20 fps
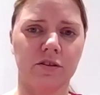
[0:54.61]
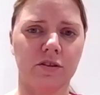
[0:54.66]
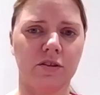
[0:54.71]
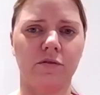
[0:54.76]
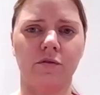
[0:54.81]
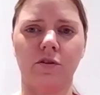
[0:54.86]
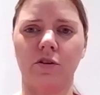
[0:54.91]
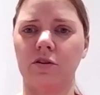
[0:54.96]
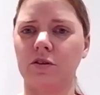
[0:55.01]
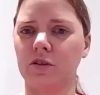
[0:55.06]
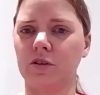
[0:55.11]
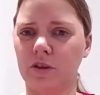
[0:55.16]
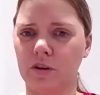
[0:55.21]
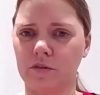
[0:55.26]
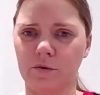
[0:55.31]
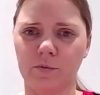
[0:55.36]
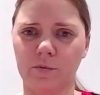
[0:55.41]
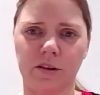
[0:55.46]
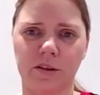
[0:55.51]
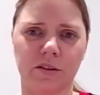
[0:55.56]
So you've got
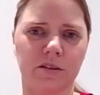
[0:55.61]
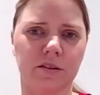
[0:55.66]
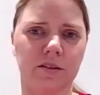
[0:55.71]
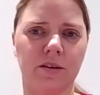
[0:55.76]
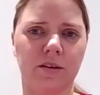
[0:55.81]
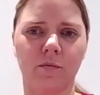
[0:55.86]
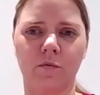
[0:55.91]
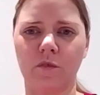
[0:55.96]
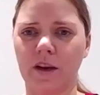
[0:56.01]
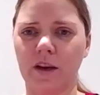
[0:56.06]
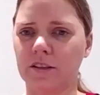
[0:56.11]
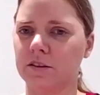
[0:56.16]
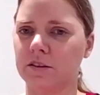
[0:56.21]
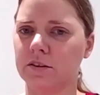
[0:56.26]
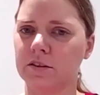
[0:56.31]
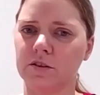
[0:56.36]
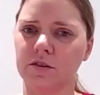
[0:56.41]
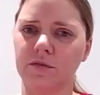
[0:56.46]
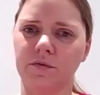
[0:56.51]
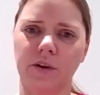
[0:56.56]
governments,
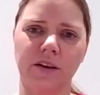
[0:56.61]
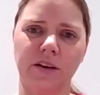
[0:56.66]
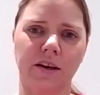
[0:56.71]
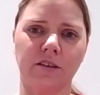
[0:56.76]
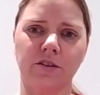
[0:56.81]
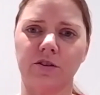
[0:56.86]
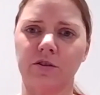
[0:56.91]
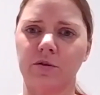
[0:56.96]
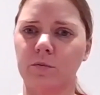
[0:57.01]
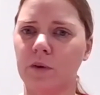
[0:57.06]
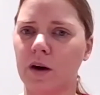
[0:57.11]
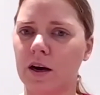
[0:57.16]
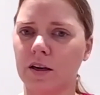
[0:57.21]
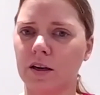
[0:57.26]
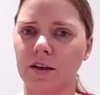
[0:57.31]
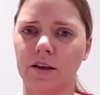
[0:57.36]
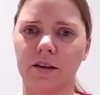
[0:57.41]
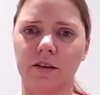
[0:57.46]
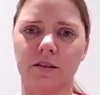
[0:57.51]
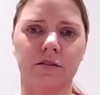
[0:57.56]
investors, financial
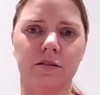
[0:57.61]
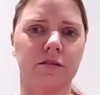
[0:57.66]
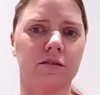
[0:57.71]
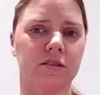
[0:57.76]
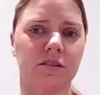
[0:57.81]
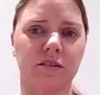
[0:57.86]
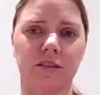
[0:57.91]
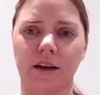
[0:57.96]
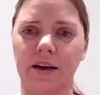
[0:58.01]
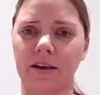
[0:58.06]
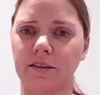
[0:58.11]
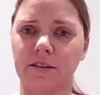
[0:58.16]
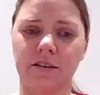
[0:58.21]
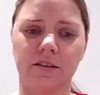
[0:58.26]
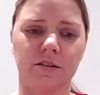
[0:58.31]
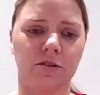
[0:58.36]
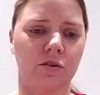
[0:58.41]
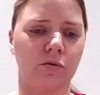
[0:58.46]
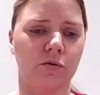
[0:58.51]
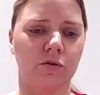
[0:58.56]
markets, society,
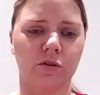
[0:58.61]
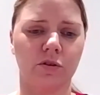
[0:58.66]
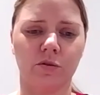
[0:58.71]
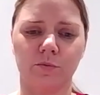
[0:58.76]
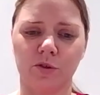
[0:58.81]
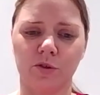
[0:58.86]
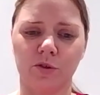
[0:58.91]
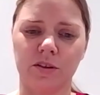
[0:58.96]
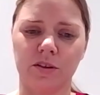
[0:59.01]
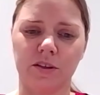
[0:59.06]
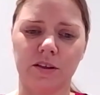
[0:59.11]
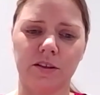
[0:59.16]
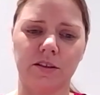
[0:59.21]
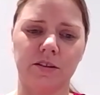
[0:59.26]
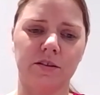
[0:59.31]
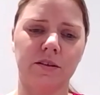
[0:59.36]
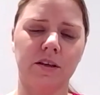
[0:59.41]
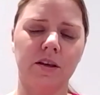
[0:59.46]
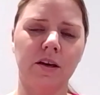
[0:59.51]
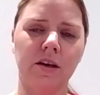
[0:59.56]
local
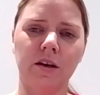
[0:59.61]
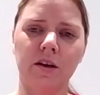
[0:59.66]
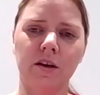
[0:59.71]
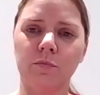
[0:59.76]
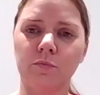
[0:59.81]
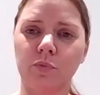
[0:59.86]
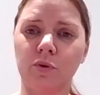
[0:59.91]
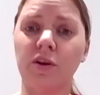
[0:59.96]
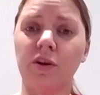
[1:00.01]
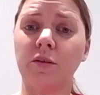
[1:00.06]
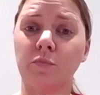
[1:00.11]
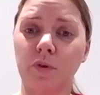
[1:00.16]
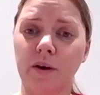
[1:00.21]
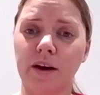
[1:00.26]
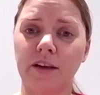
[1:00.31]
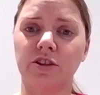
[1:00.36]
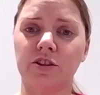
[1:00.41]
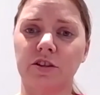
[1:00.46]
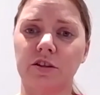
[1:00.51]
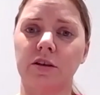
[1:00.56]
communities, putting
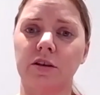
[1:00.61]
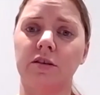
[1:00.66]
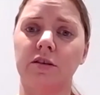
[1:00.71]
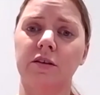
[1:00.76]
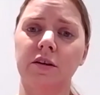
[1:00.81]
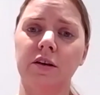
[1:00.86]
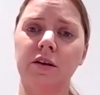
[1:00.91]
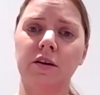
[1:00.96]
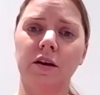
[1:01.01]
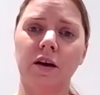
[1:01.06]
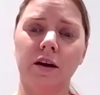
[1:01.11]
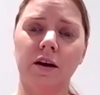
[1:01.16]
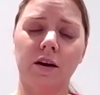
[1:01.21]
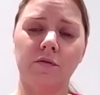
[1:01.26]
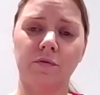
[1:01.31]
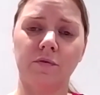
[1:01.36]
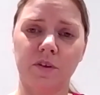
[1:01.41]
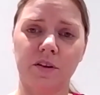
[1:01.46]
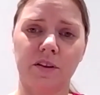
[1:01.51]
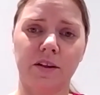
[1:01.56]
pressure uh,
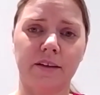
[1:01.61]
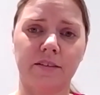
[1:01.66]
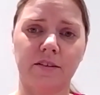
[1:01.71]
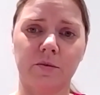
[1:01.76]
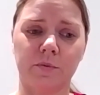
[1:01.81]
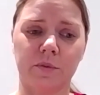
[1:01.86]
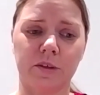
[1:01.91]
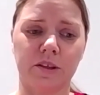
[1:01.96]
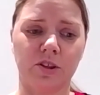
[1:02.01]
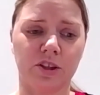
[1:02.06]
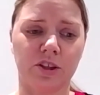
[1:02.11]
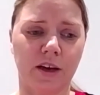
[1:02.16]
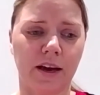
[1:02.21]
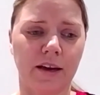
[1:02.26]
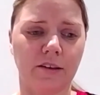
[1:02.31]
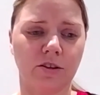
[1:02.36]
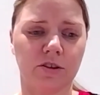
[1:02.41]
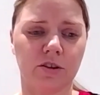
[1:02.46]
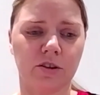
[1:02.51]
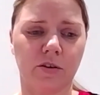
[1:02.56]
for there to be
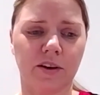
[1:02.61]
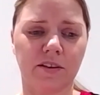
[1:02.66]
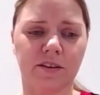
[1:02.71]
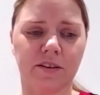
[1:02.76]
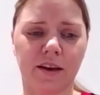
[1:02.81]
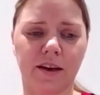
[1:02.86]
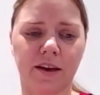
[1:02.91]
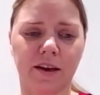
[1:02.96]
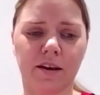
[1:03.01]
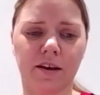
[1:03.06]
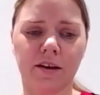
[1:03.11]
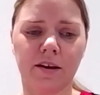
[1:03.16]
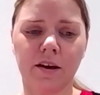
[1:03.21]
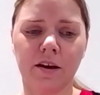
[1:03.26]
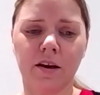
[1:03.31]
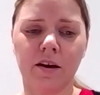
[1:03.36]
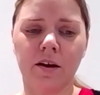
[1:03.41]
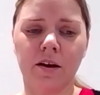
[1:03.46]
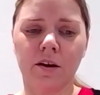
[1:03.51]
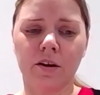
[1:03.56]
change. So I think
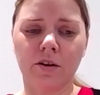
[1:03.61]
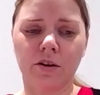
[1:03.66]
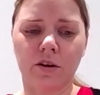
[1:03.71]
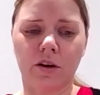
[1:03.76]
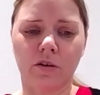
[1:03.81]
you